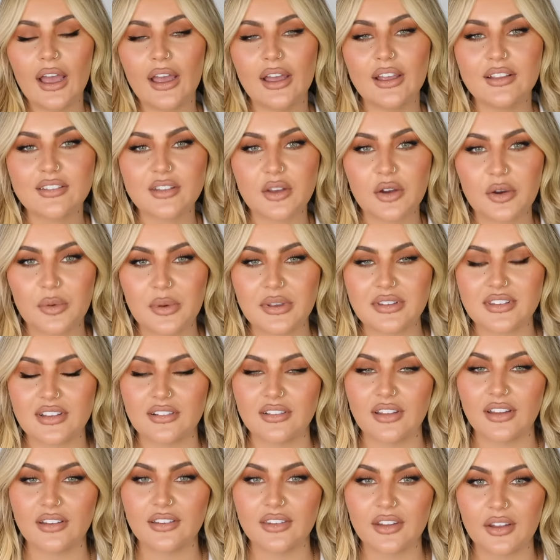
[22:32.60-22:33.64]
As always, I'll
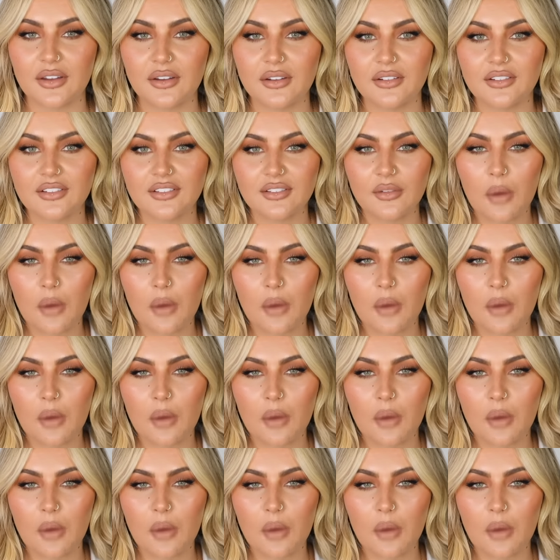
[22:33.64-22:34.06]
link down.